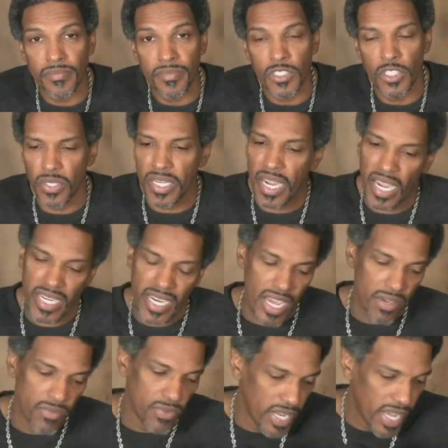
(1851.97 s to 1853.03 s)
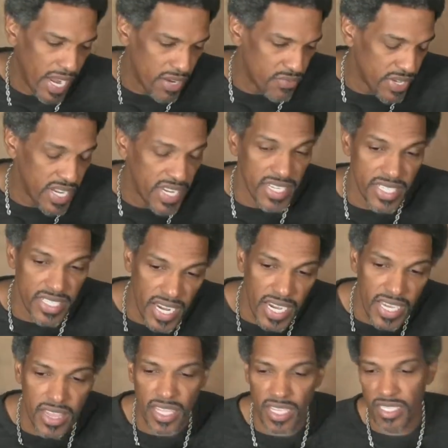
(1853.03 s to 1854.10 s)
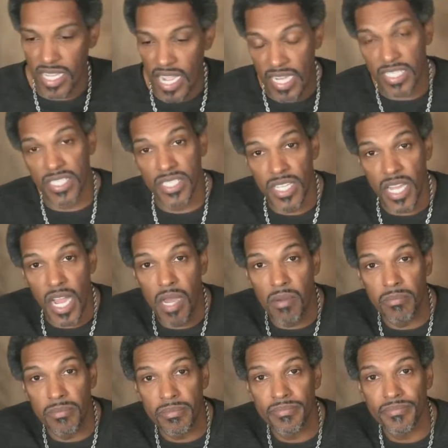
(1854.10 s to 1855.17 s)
You can't have life in death. That's dumb.